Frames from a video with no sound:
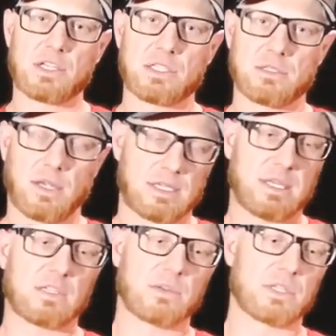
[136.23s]

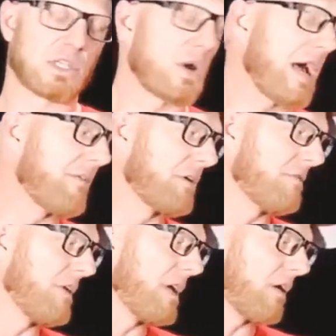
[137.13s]
accessories that you have on your
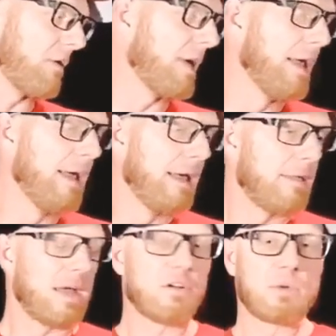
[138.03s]
vehicle.
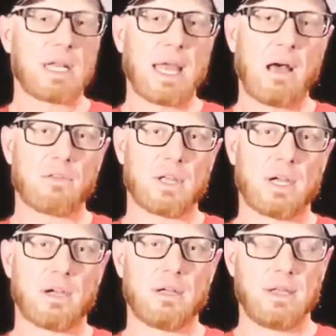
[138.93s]
Everybody out
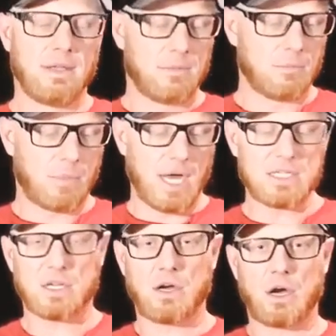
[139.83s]
there buys a
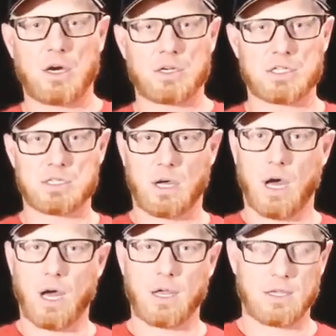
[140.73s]
car
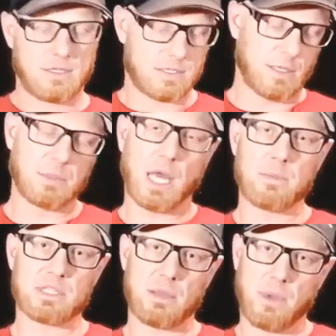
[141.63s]
stock.
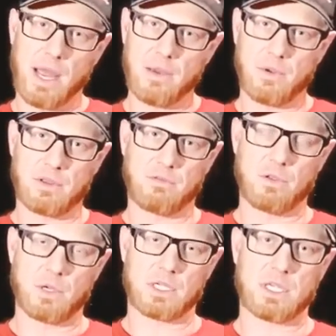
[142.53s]
Sometimes they buy it with a few
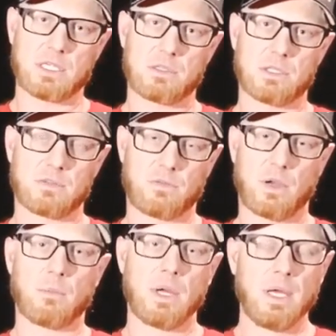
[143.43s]
accessories
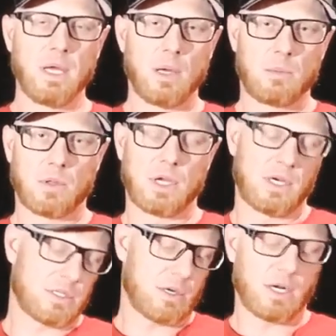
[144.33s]
from
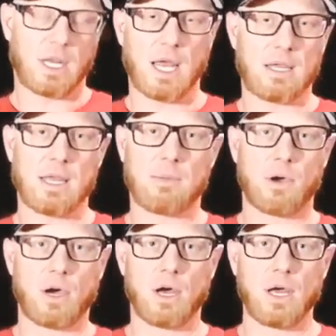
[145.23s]
Polaris, Arctic Cat, Yamaha,